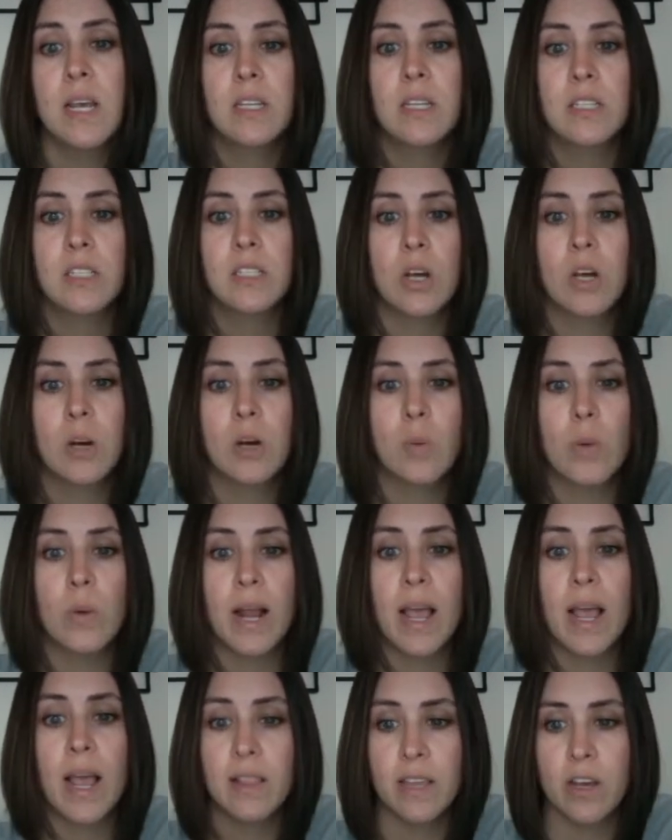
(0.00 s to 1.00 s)
So when
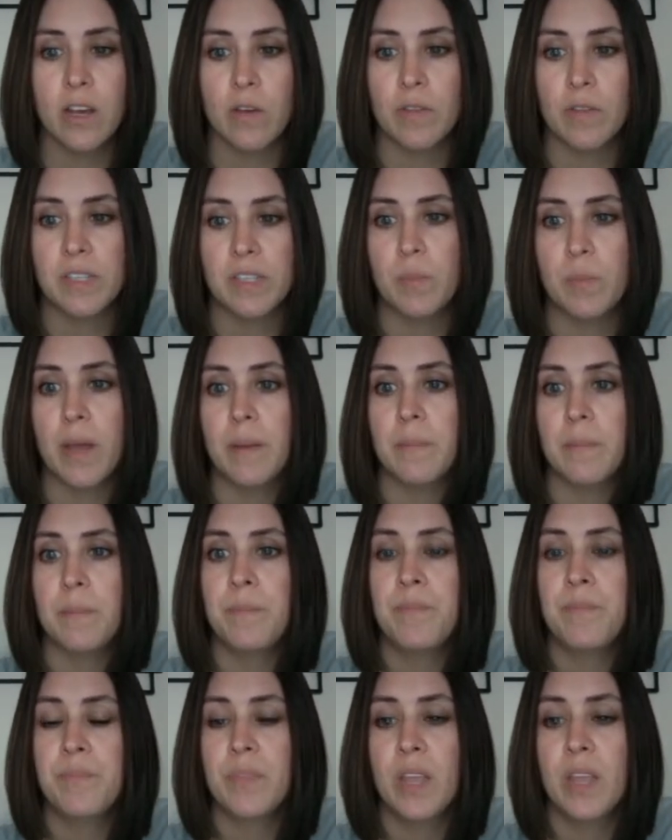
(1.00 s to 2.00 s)
I click on this
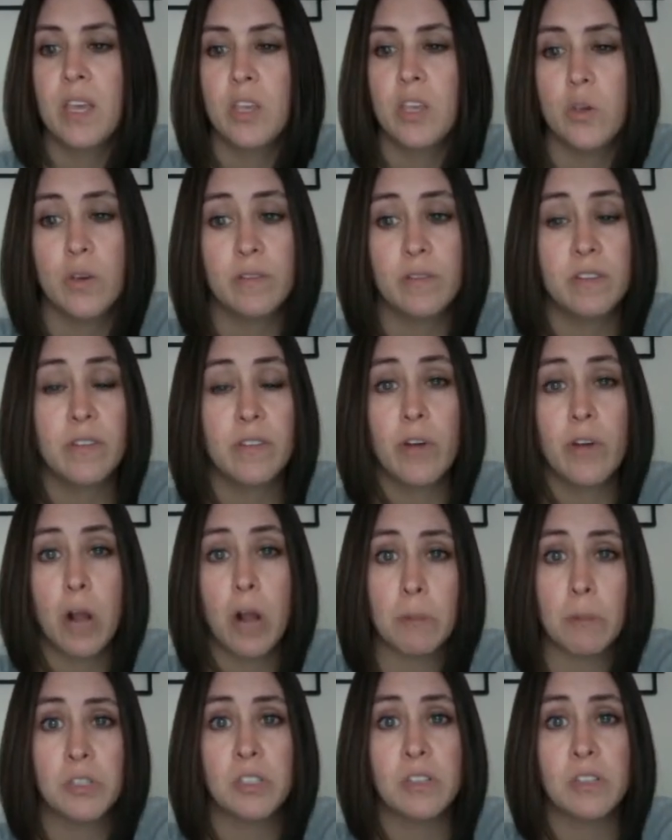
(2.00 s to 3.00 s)
button, you have different
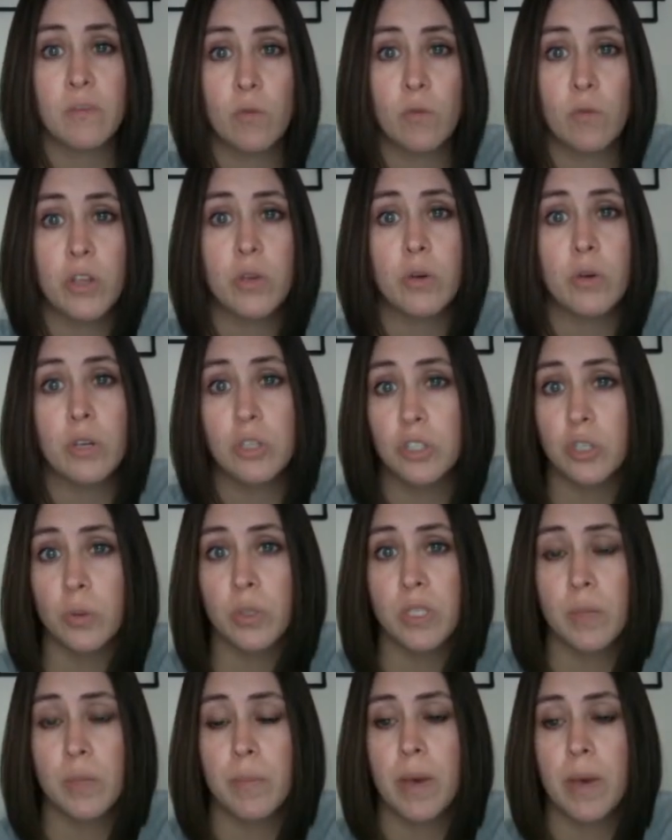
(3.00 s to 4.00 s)
options of what you can do
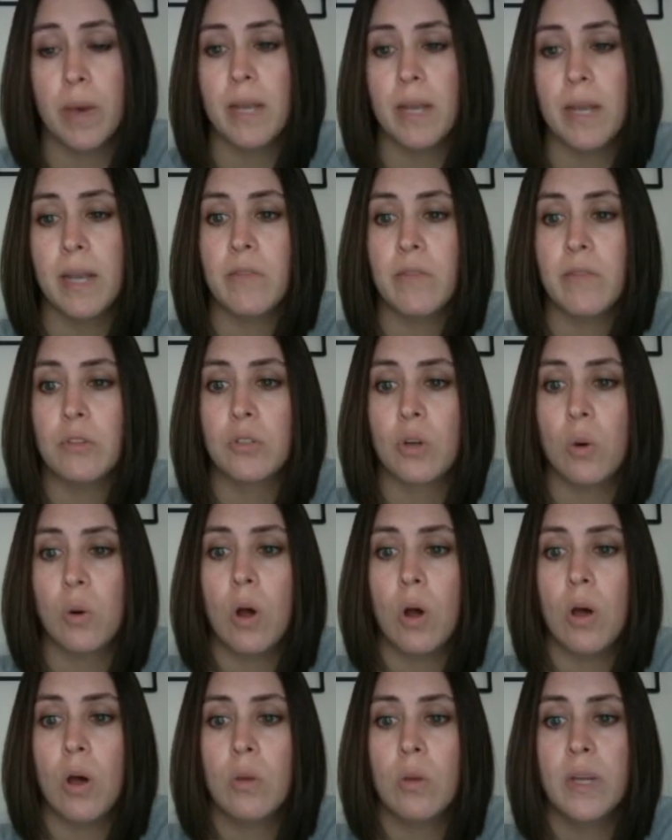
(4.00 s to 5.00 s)
with the button, but if you scroll
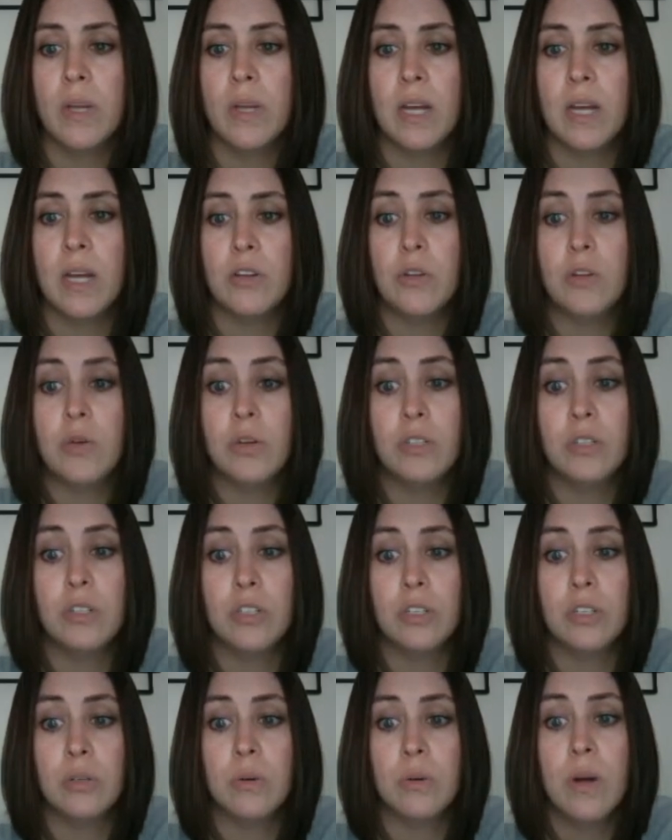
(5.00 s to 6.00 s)
all the way down, you can
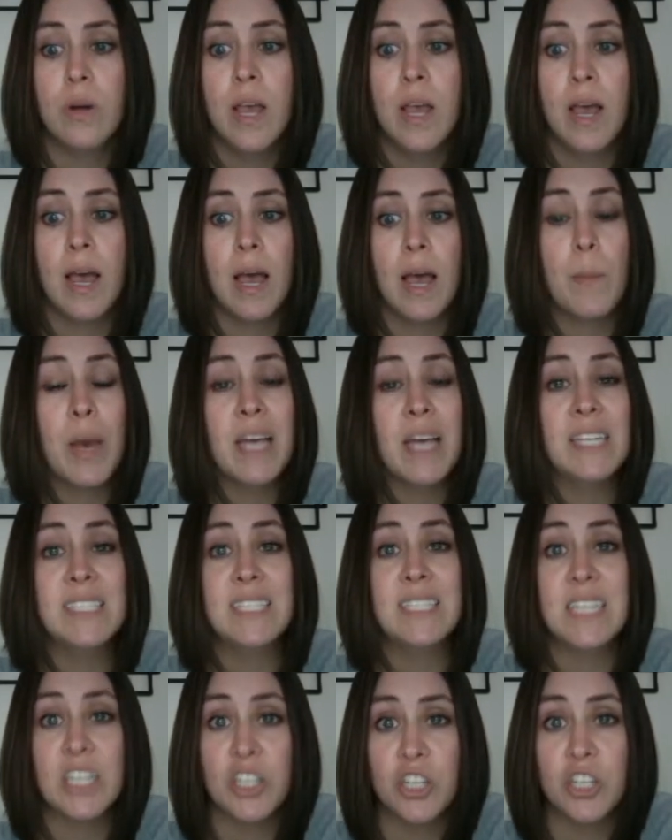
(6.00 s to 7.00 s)
do um,
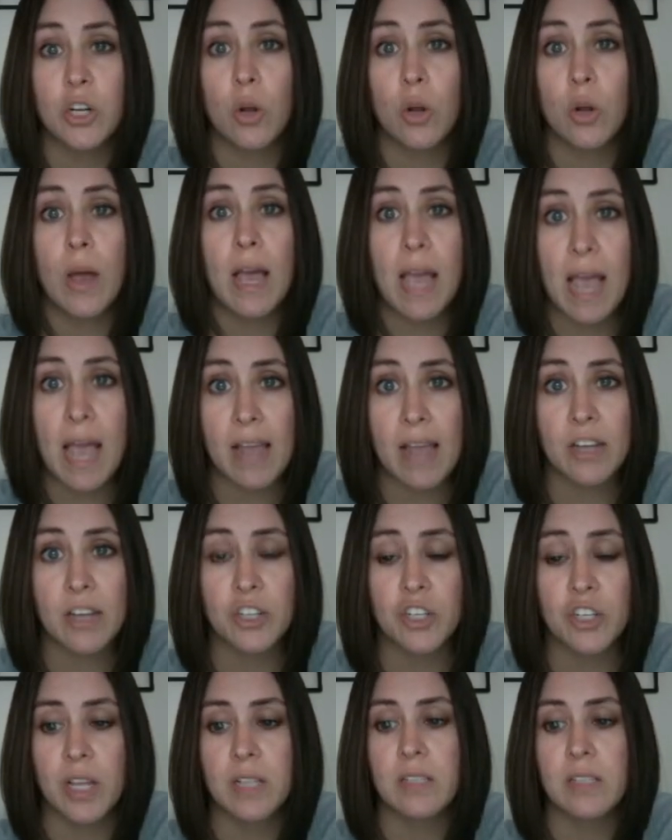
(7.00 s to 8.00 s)
additional
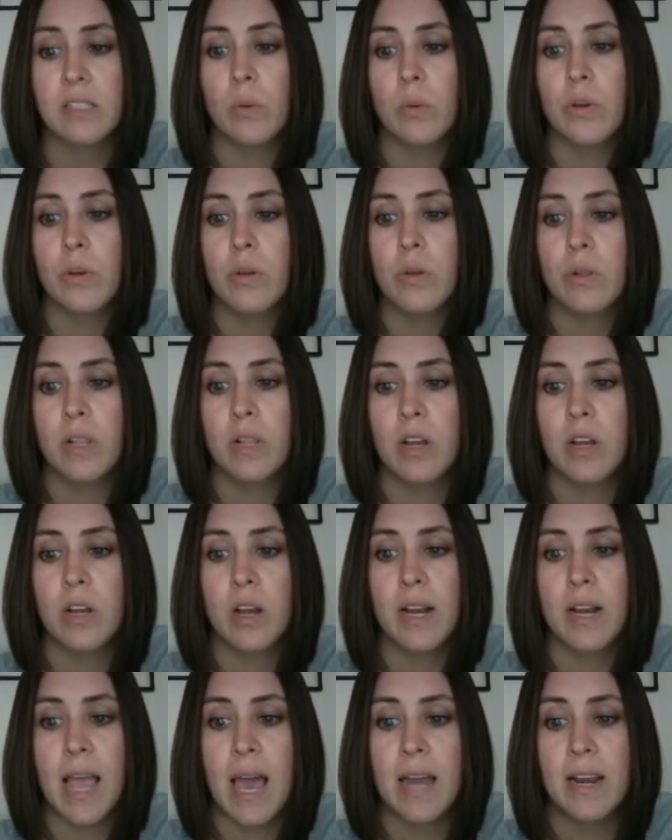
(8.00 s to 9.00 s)
actions. So when you click
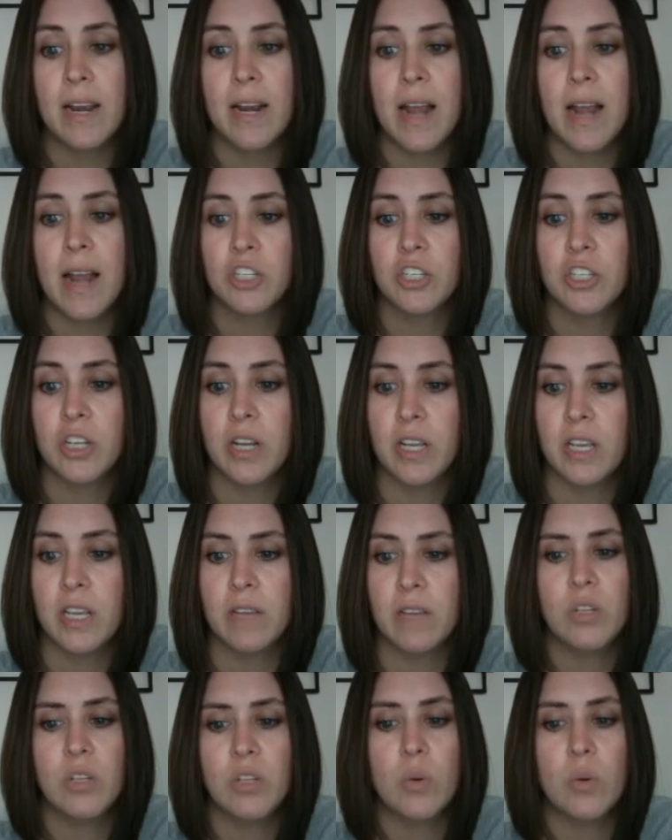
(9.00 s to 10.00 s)
on add an action, it
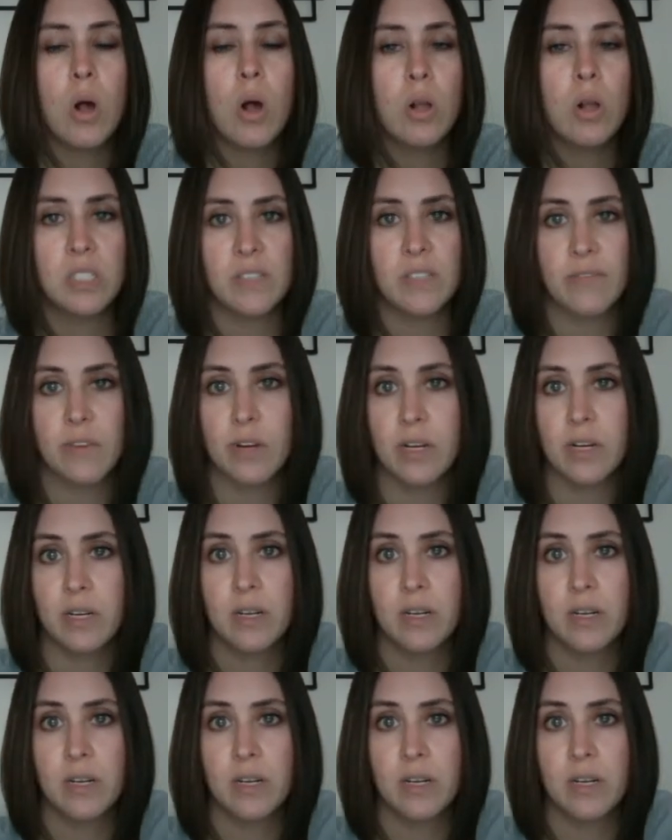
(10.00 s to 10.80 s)
gives you all different